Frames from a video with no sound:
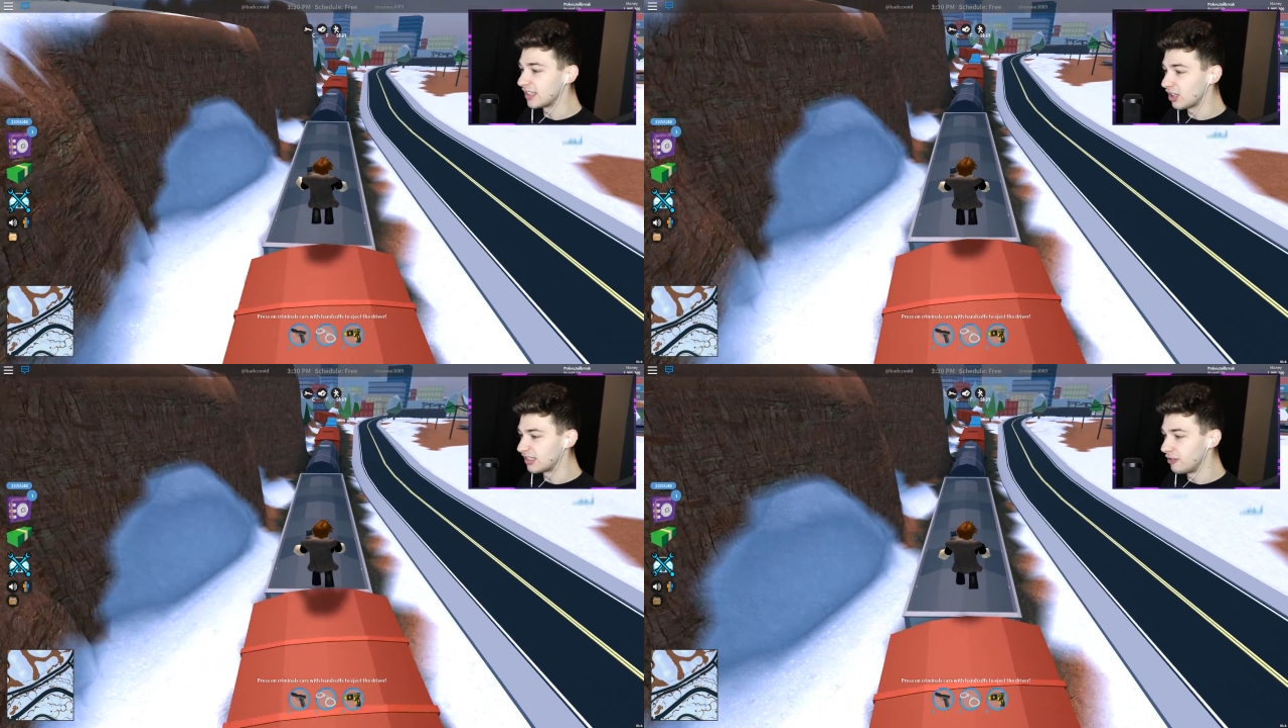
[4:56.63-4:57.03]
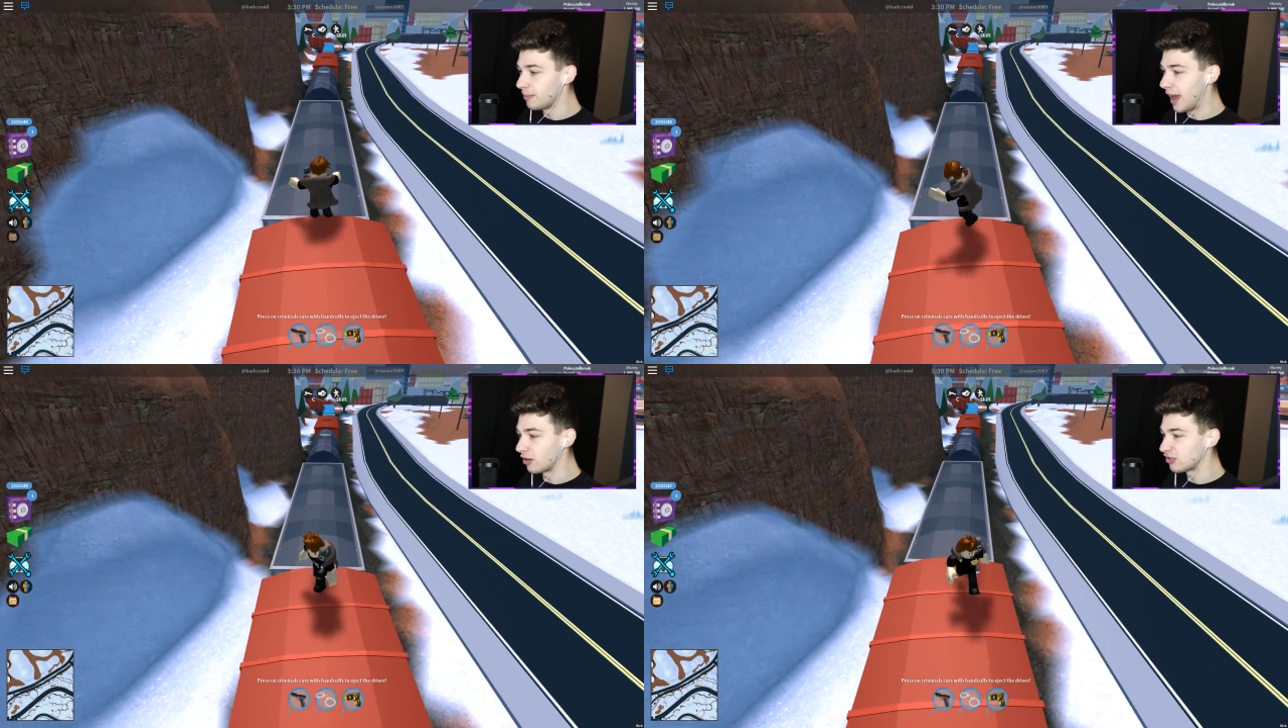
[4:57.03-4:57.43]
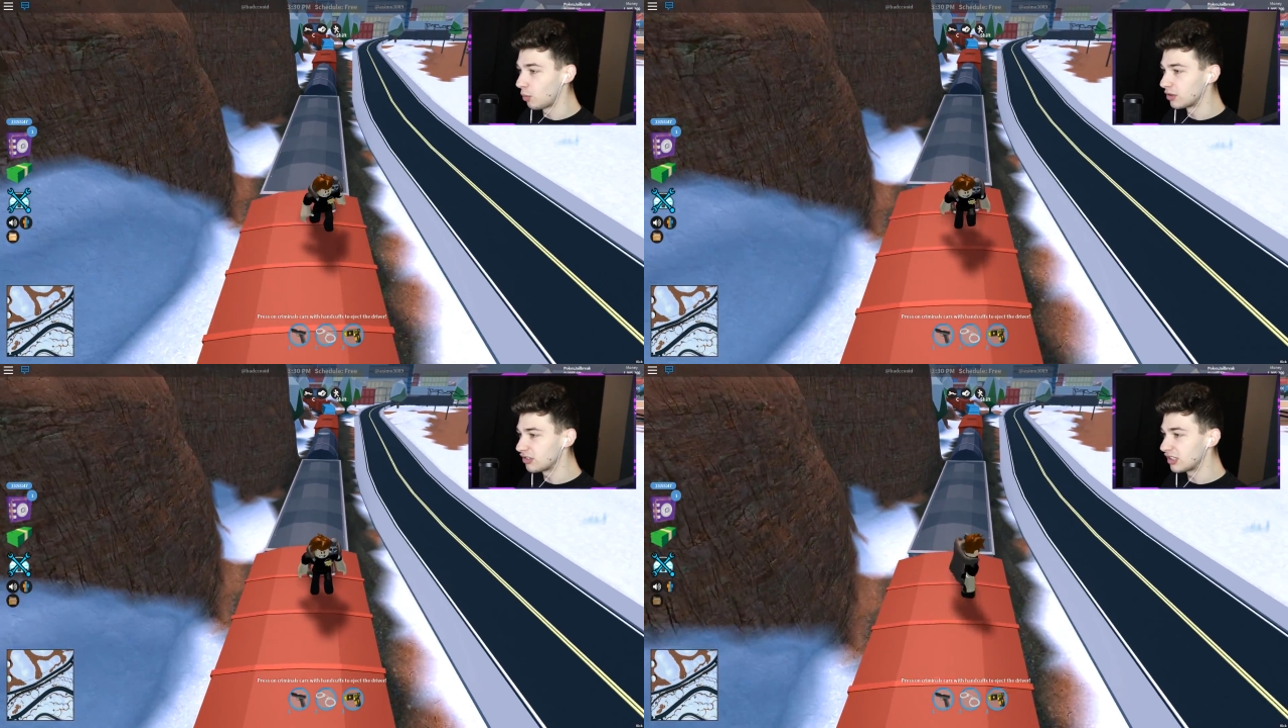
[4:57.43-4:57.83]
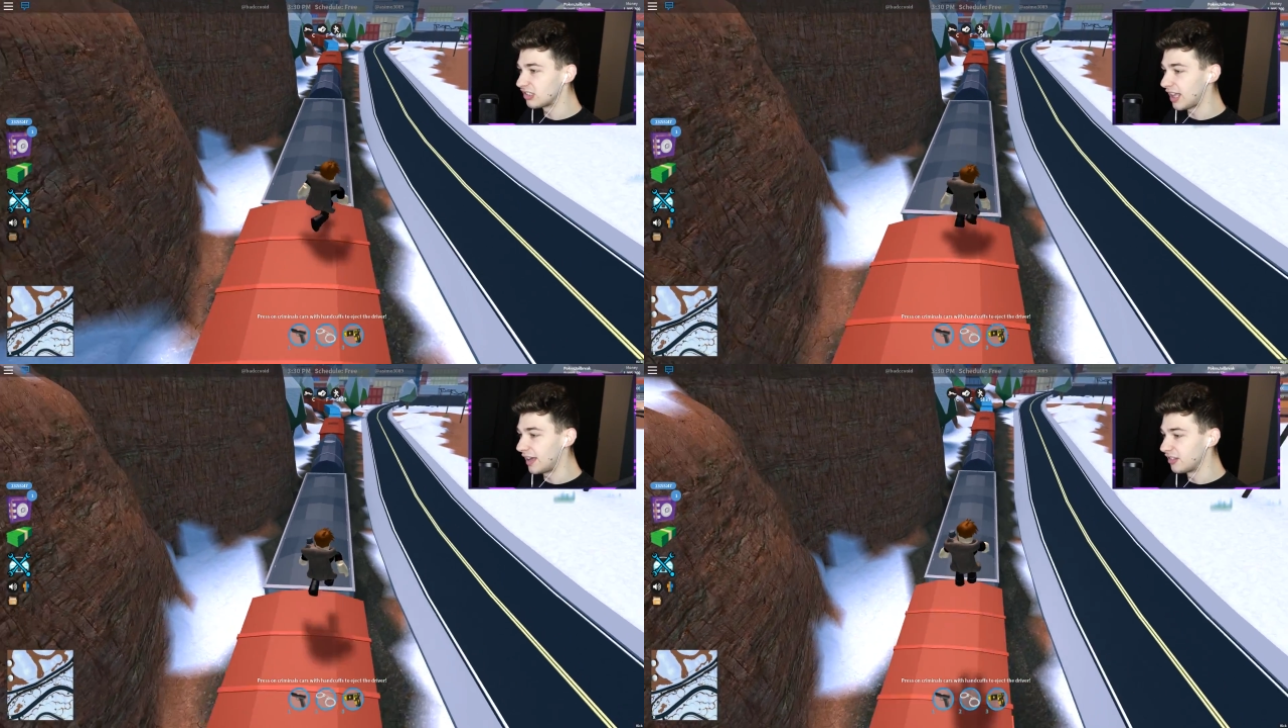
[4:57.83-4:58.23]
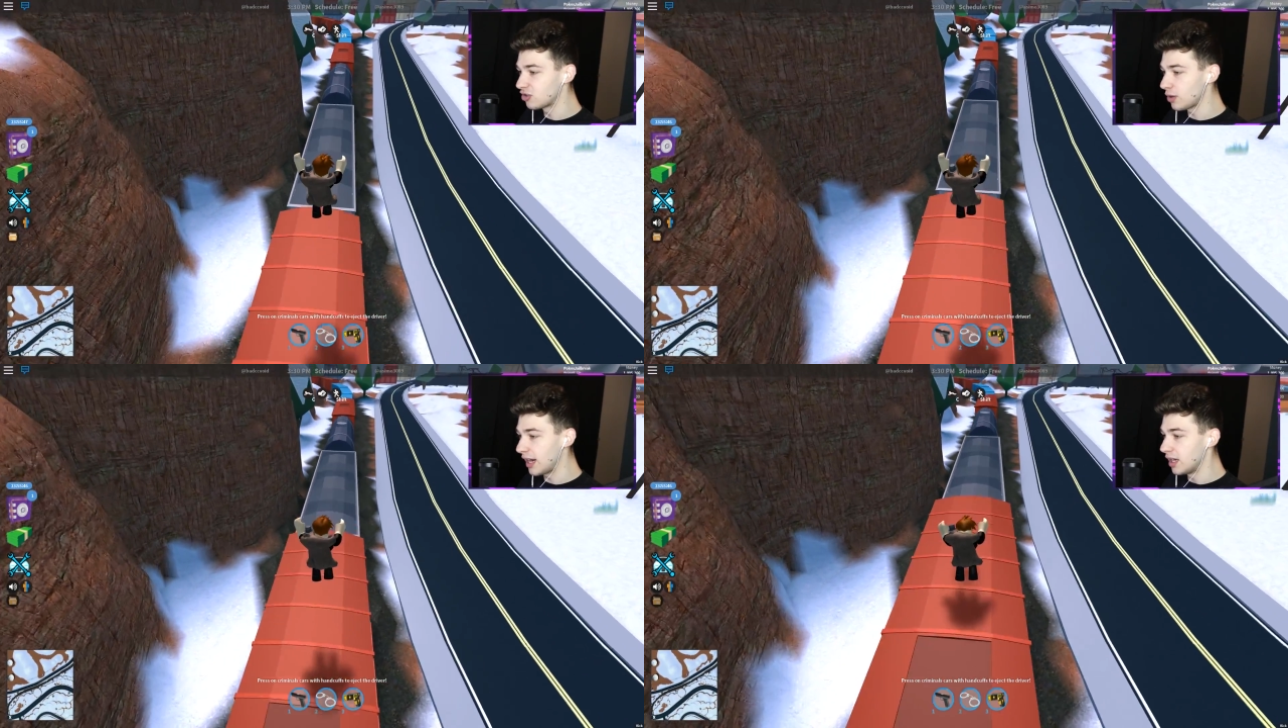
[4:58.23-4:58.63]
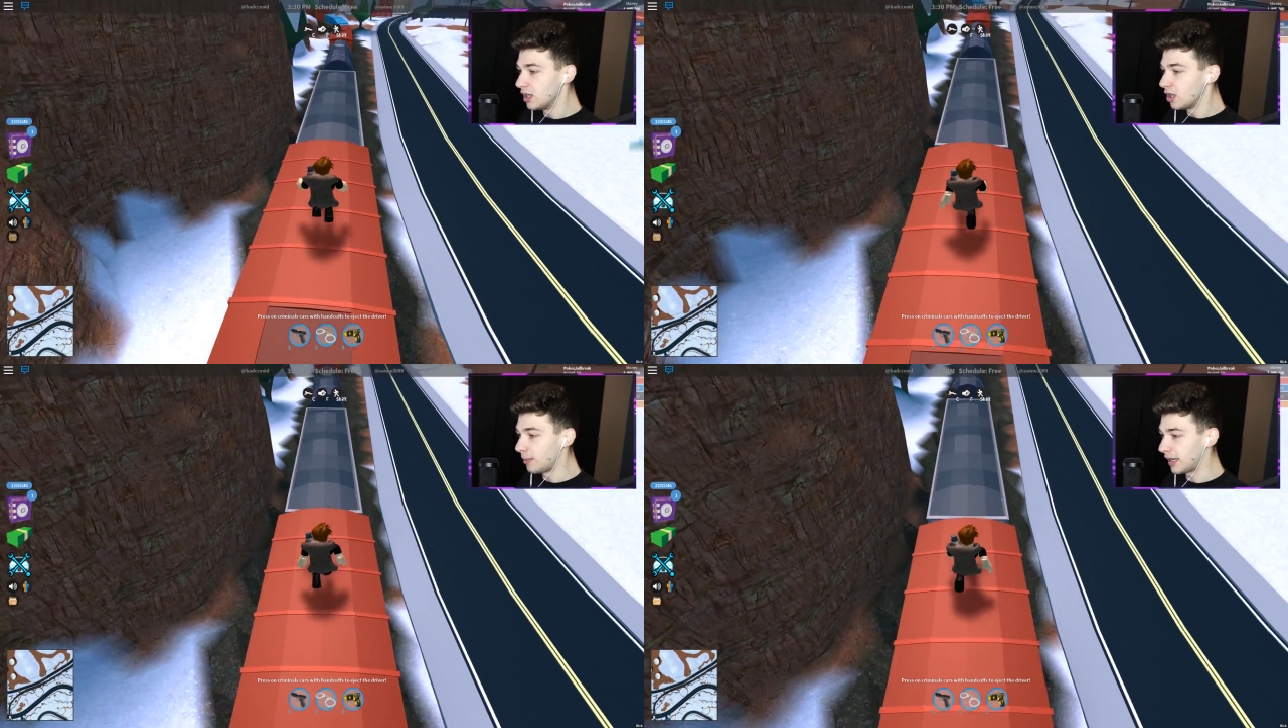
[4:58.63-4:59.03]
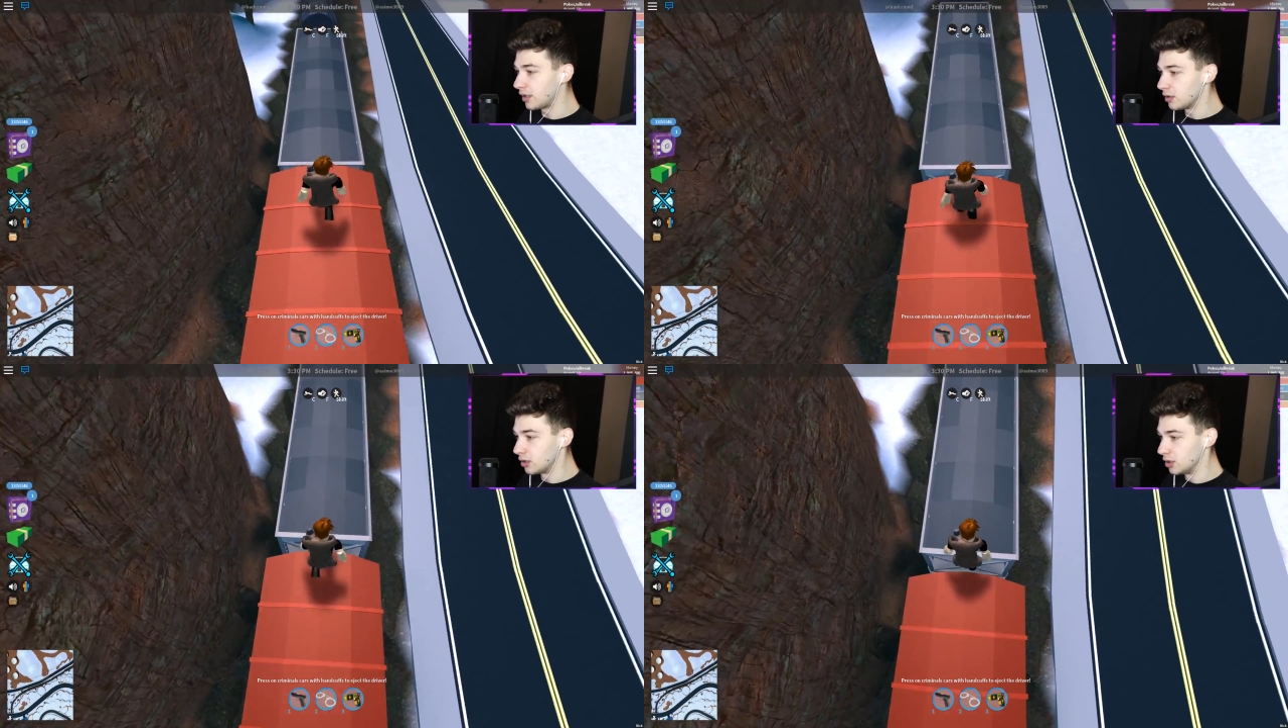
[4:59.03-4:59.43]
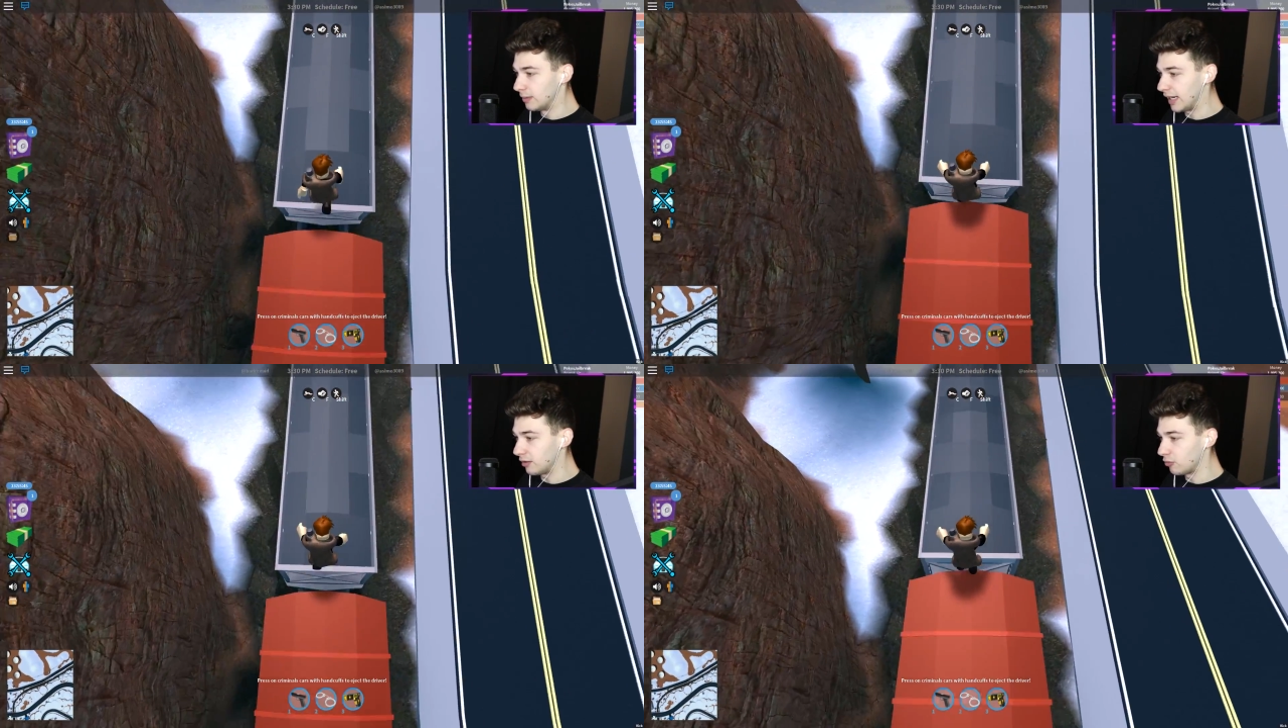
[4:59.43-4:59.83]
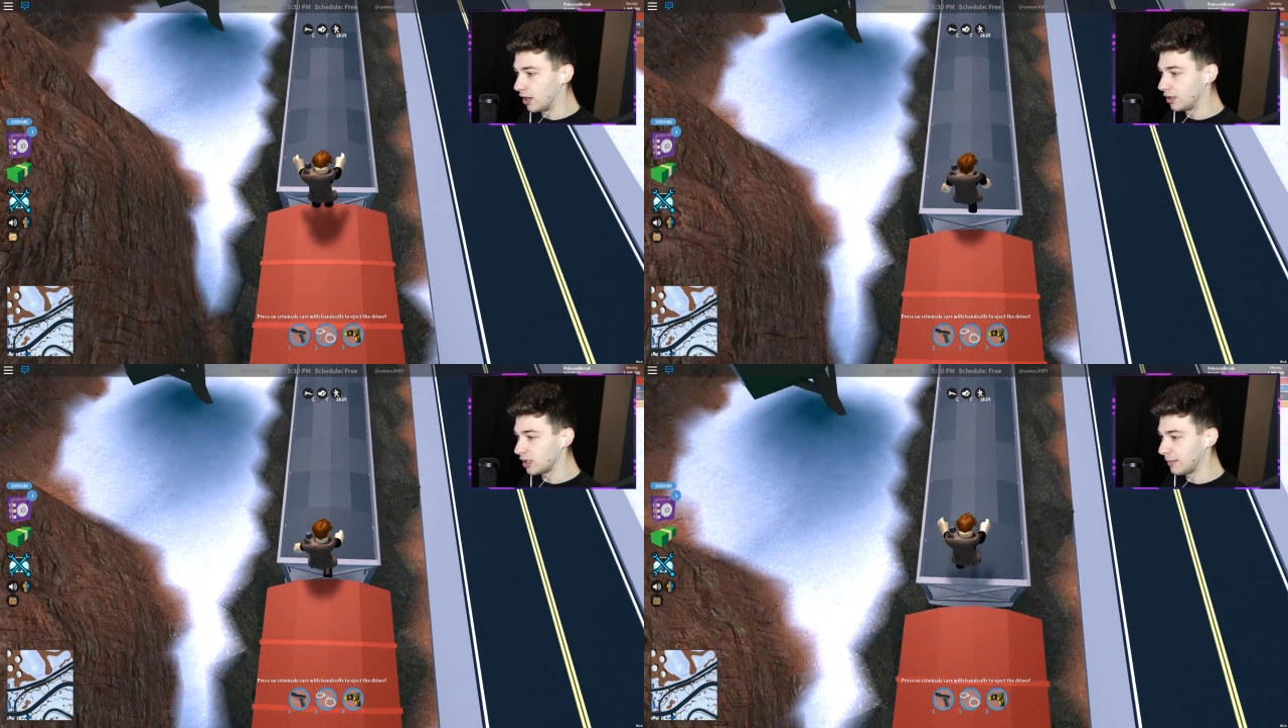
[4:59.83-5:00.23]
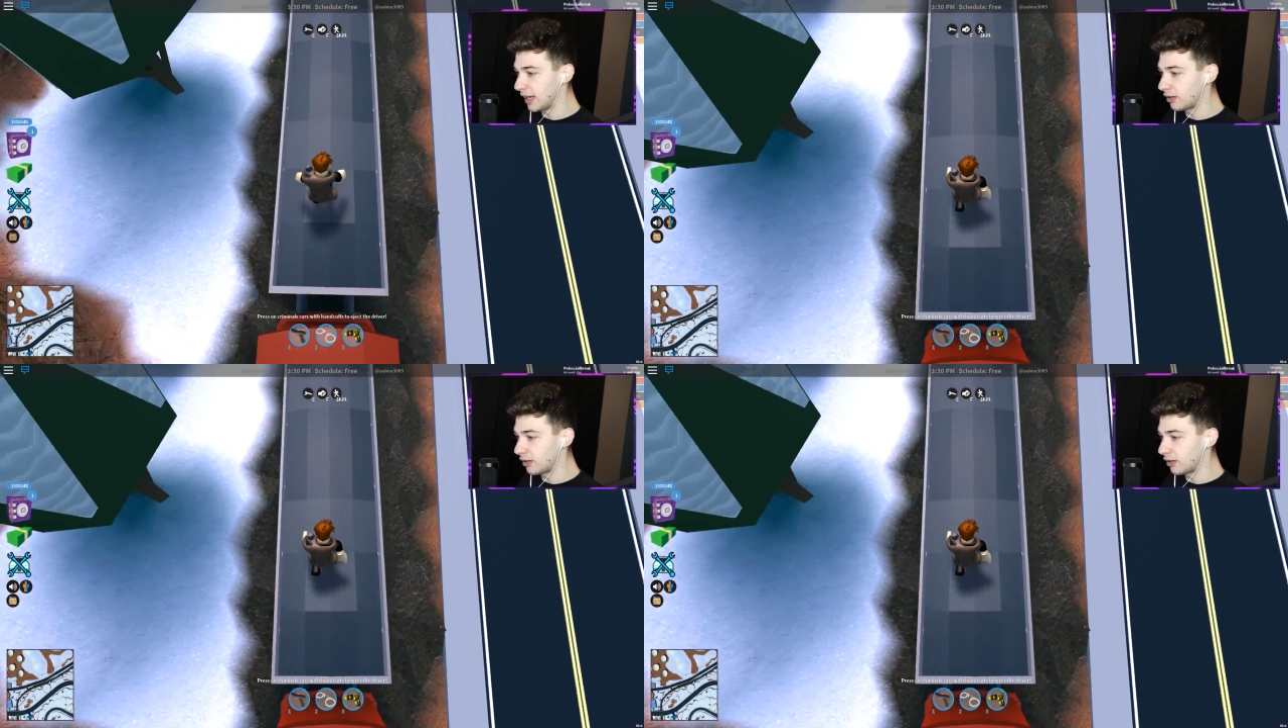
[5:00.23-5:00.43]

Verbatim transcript: it doesn't even matter. So we're just going to stay on this train. Oh, my God. Oh, my God, run. Come on, I got